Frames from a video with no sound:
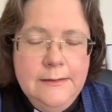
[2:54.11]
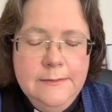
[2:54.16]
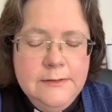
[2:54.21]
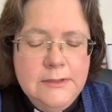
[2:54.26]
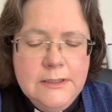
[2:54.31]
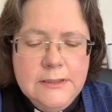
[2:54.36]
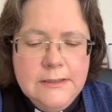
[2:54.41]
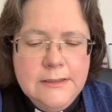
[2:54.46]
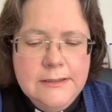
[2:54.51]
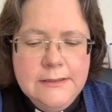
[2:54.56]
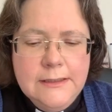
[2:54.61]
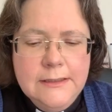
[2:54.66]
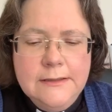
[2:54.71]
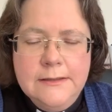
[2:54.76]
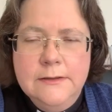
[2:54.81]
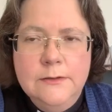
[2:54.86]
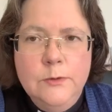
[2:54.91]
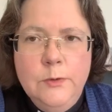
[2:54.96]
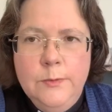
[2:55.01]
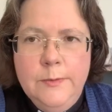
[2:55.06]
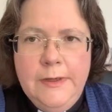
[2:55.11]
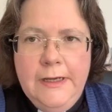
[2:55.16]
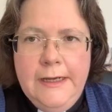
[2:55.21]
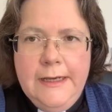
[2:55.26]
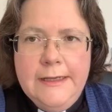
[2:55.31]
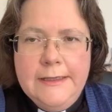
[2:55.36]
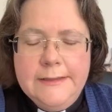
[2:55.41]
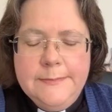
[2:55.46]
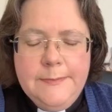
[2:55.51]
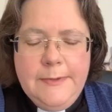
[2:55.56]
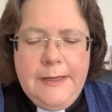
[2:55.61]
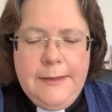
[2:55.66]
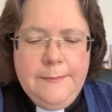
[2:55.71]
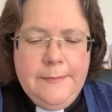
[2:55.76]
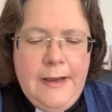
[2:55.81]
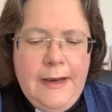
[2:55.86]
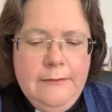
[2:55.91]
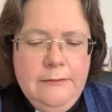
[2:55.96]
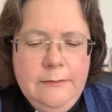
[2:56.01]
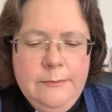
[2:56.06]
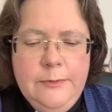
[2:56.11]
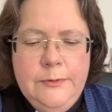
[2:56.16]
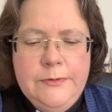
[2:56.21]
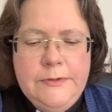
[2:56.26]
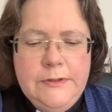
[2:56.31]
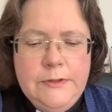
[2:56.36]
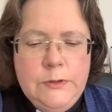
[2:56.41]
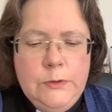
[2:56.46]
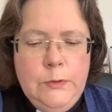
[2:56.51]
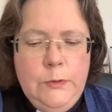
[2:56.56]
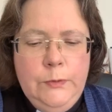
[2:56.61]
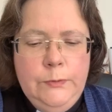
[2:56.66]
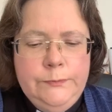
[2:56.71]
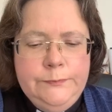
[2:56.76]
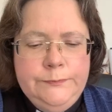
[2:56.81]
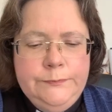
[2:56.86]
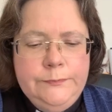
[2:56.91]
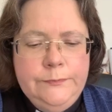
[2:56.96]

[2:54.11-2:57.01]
Jesus doesn't normally explain parables at all.